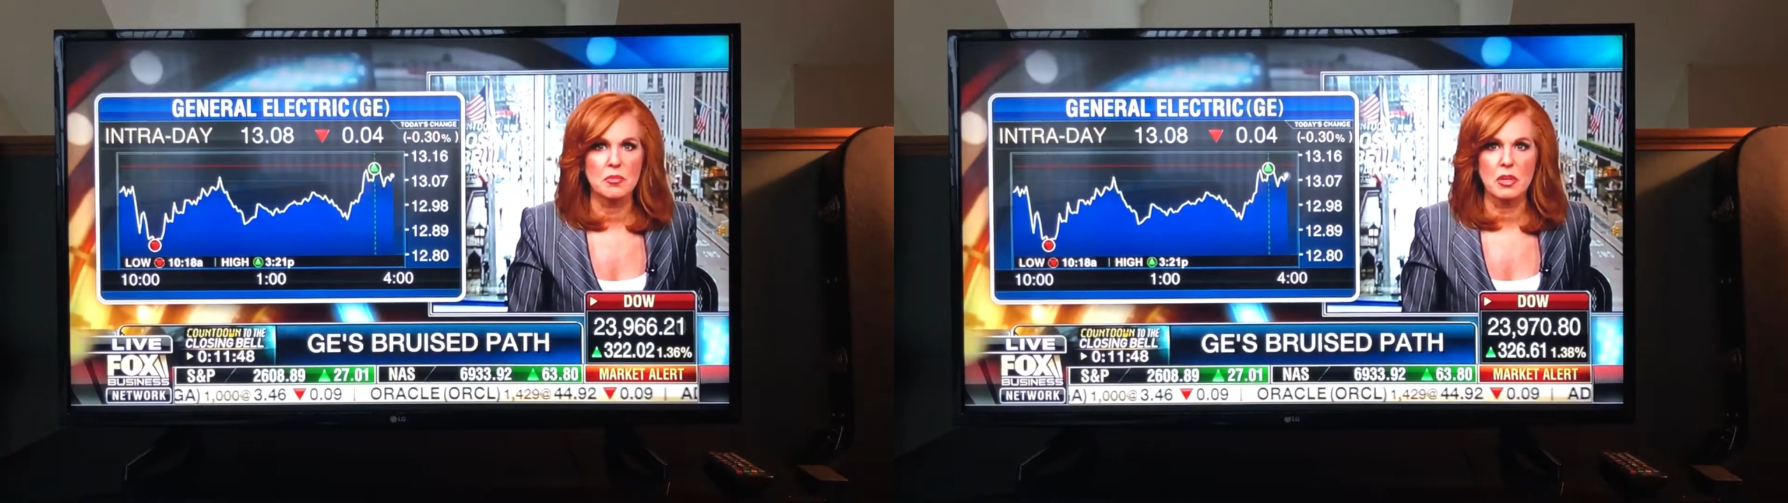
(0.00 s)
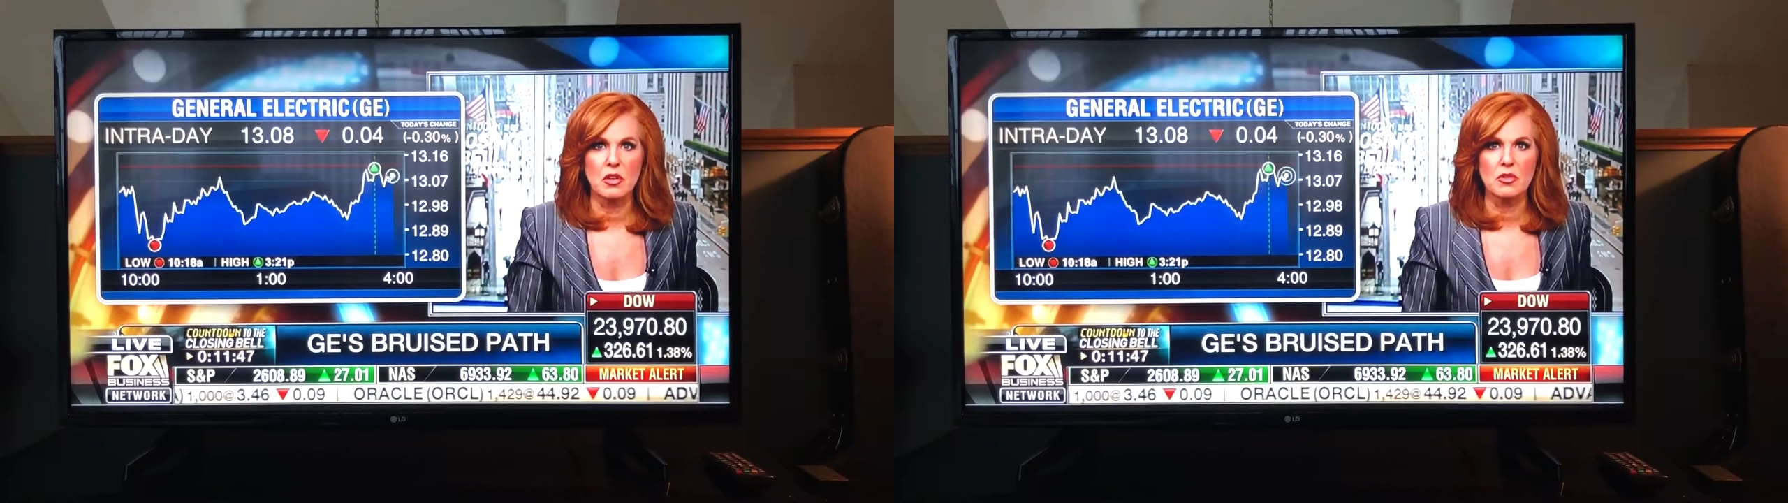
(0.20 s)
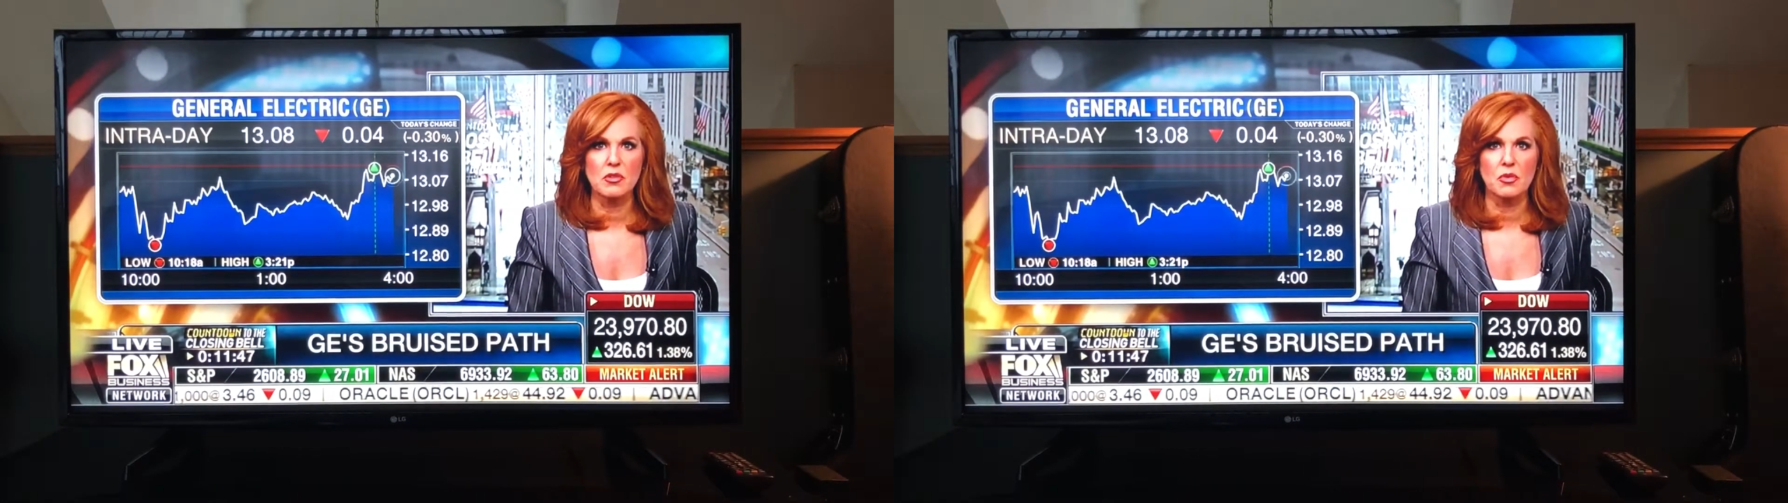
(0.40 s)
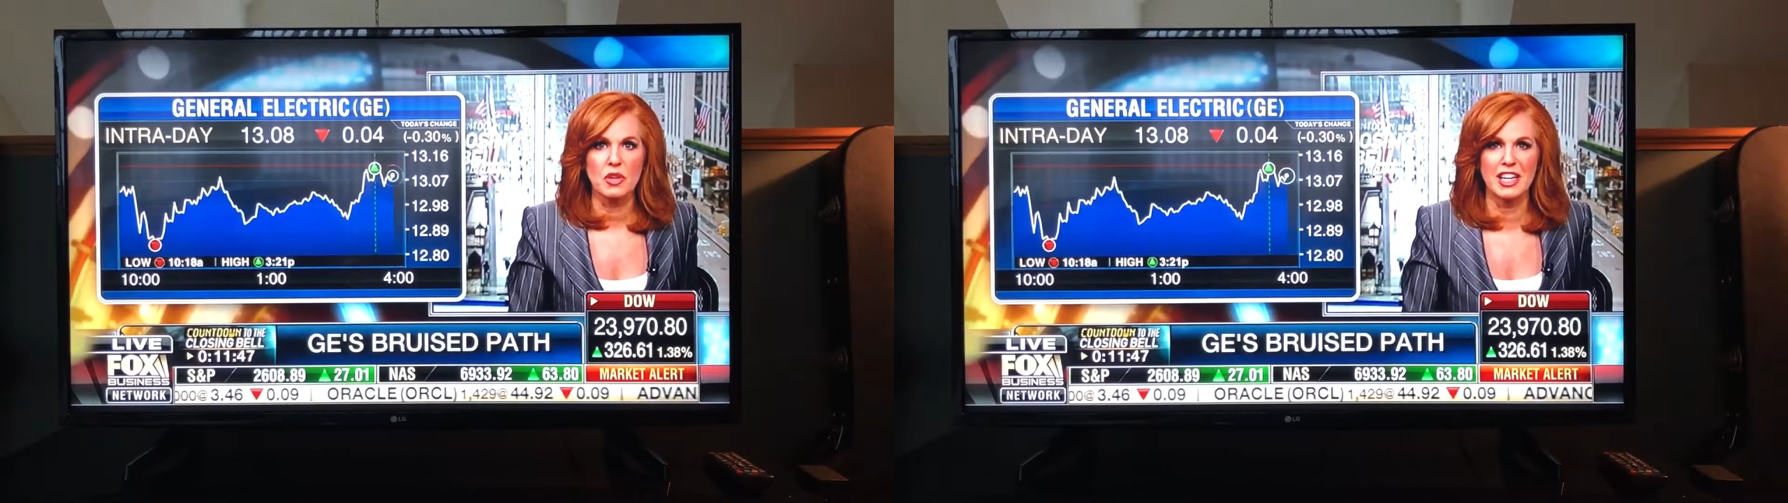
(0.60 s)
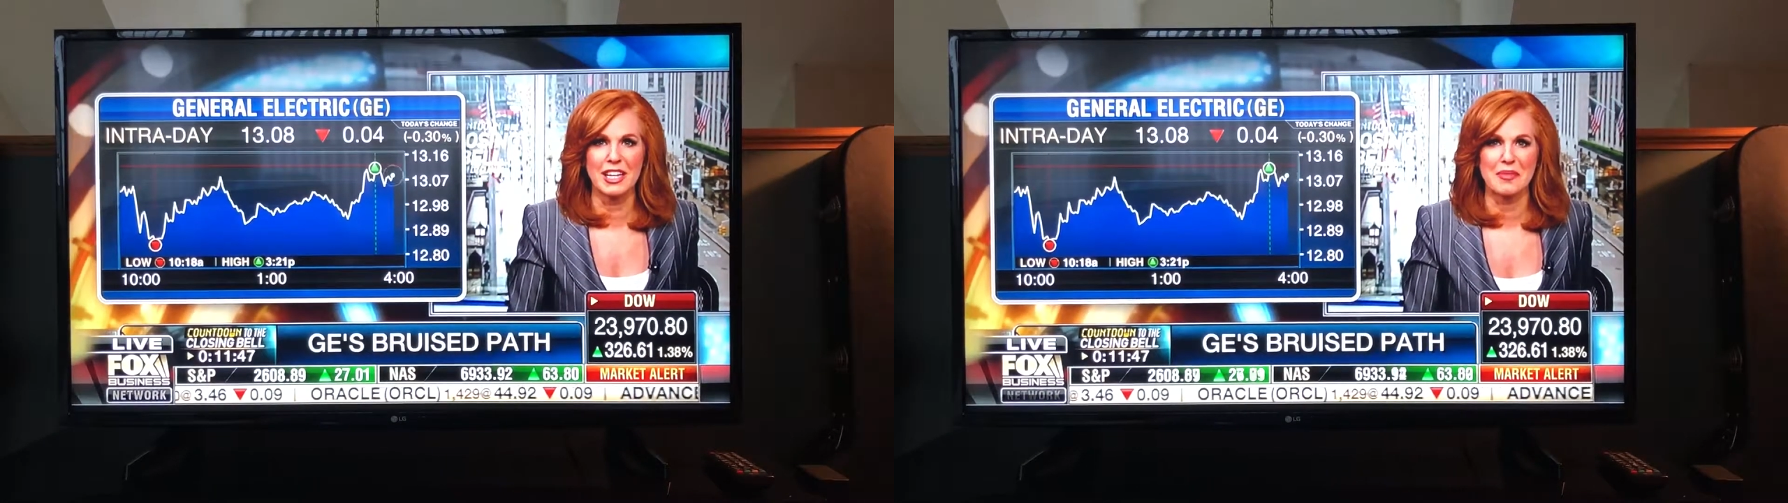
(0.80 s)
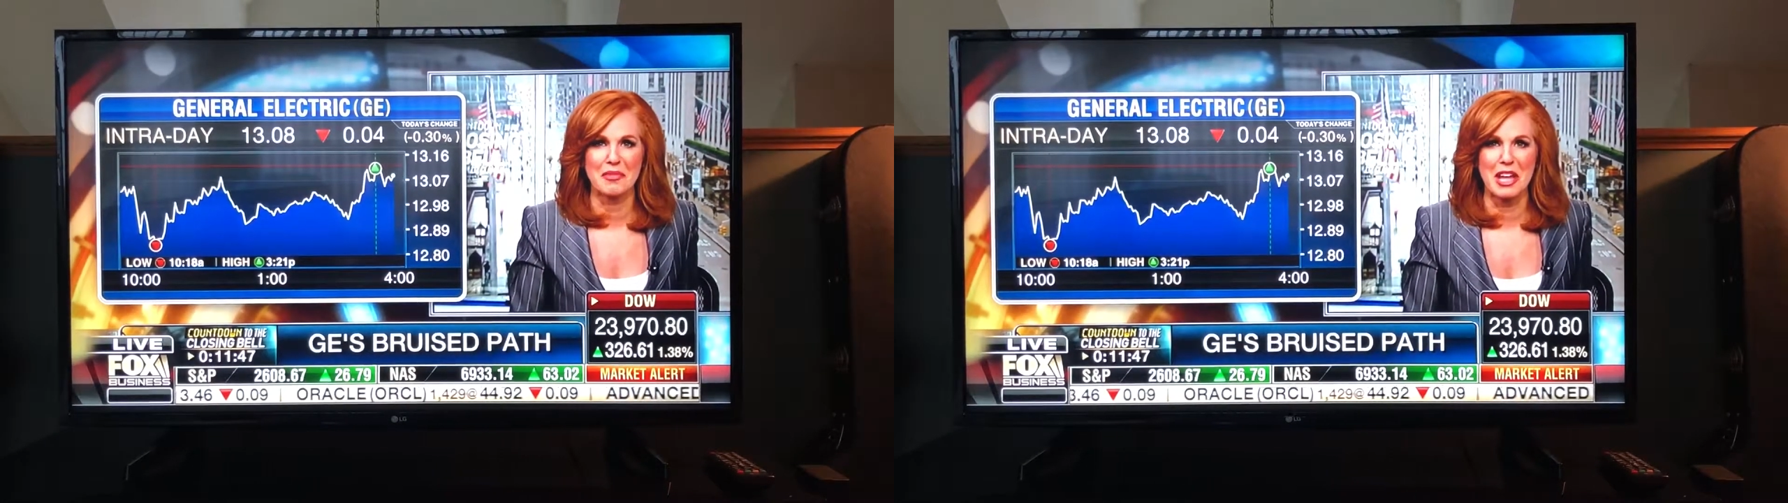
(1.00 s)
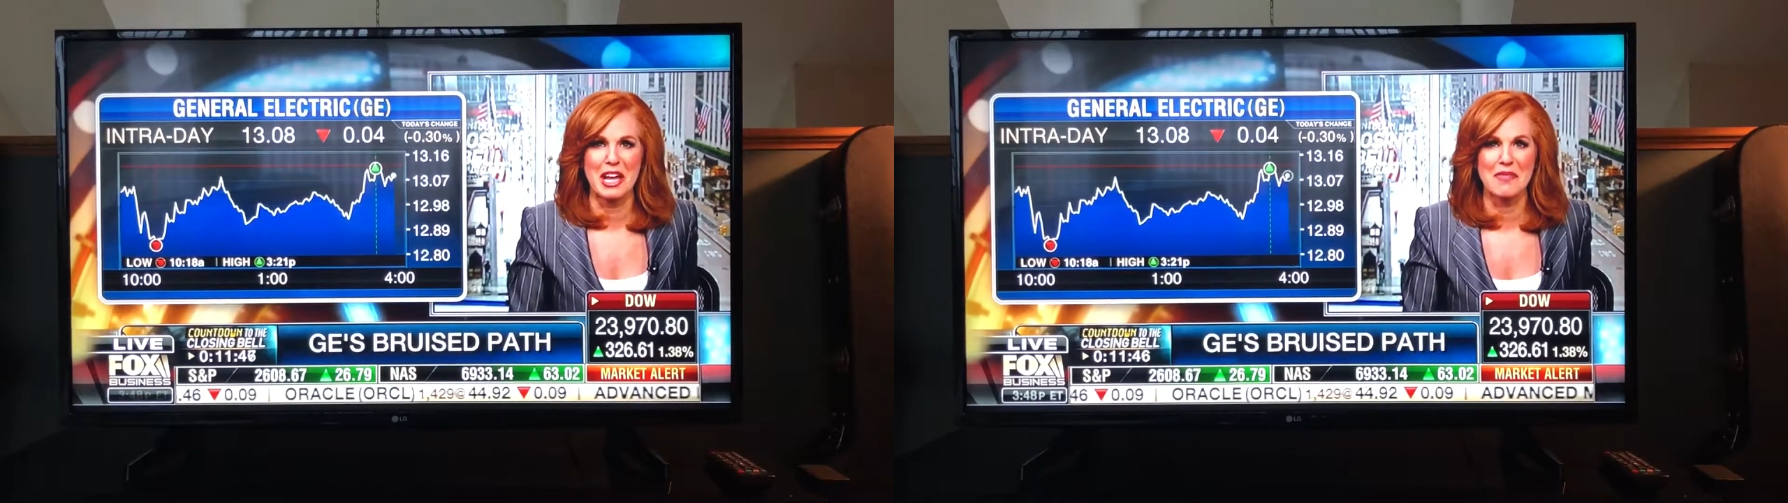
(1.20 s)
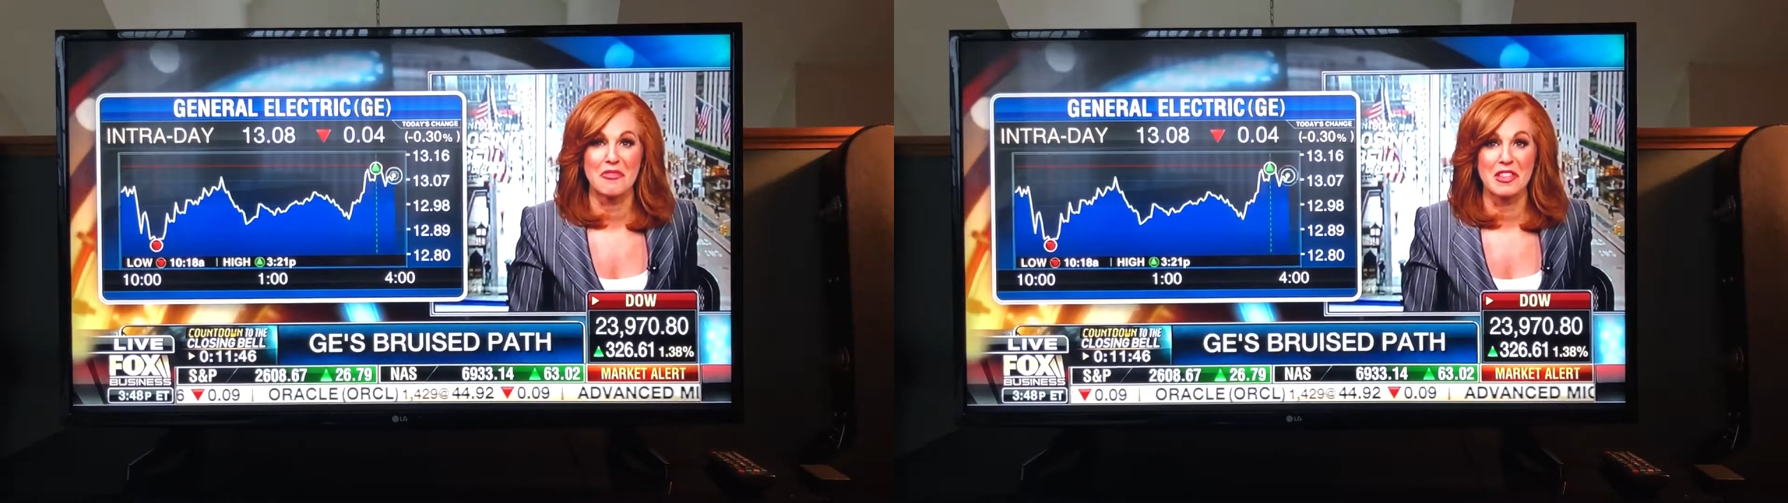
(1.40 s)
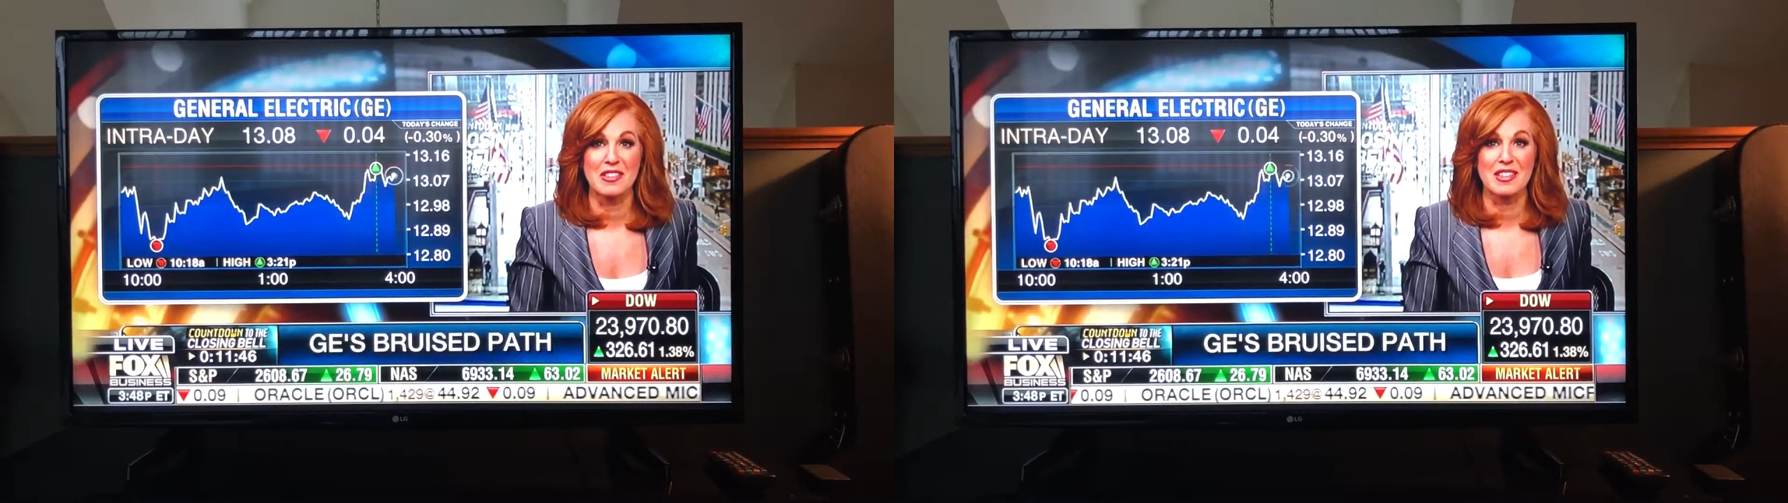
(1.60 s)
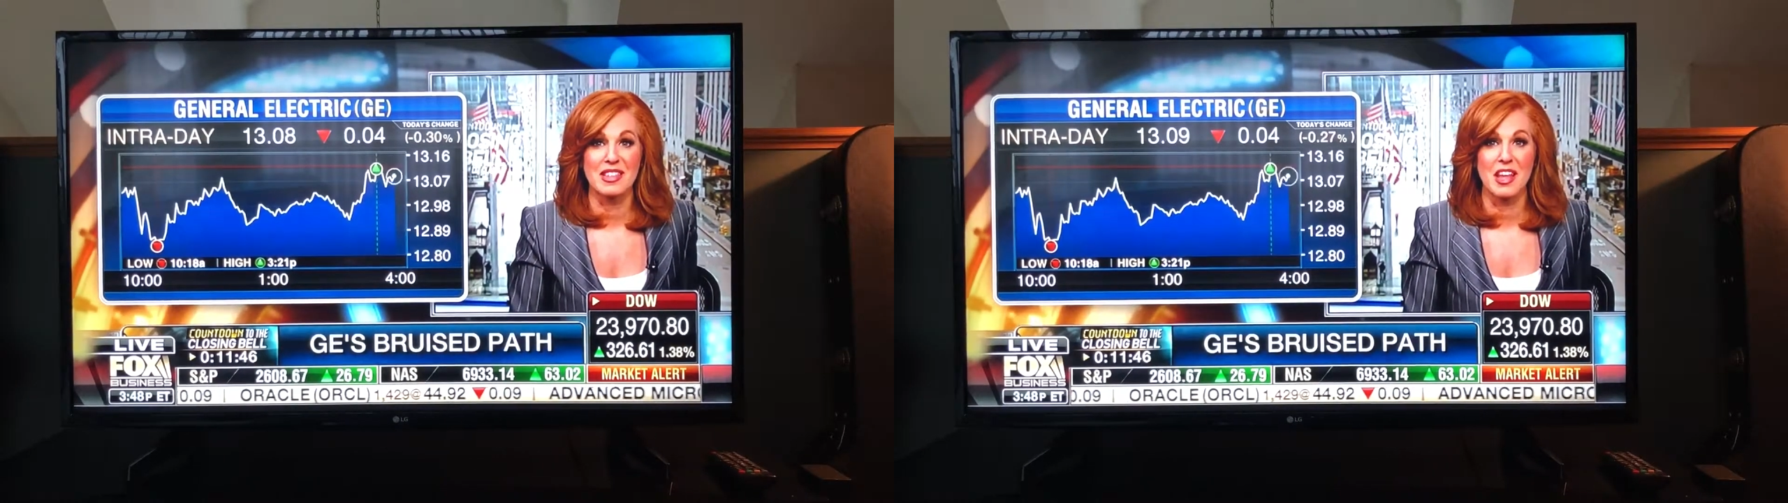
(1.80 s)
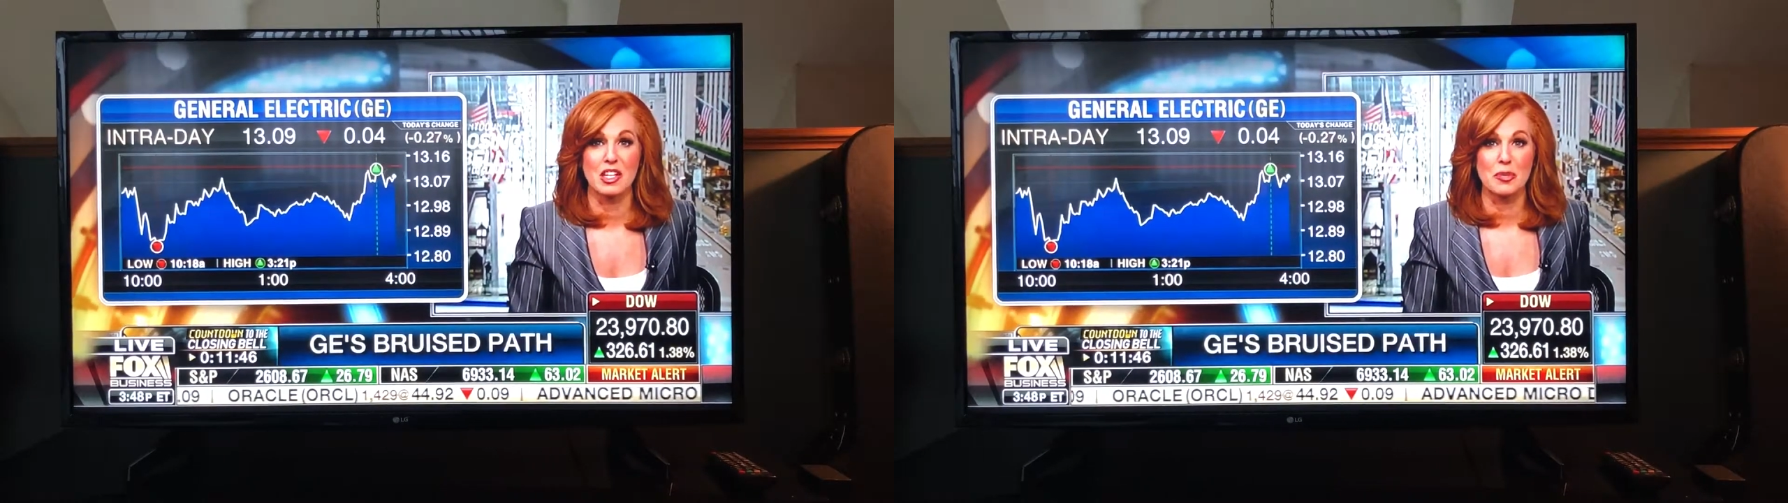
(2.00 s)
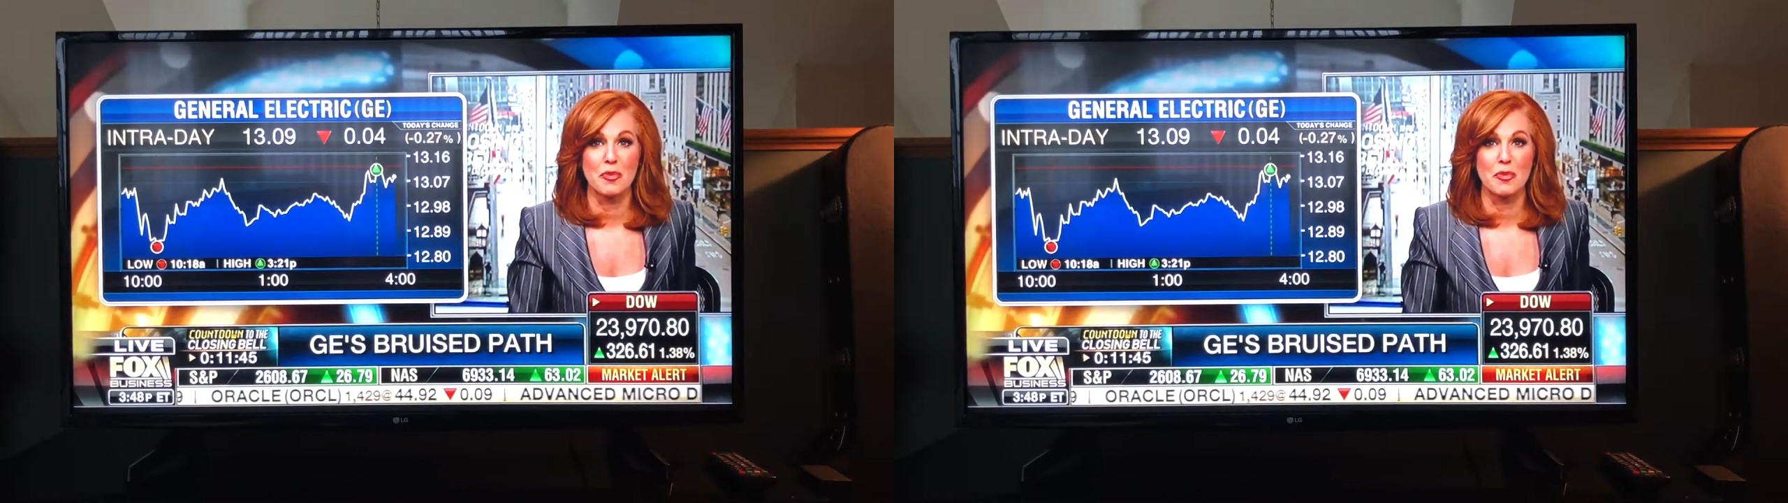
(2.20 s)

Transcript: but who's really to blame for the sluggish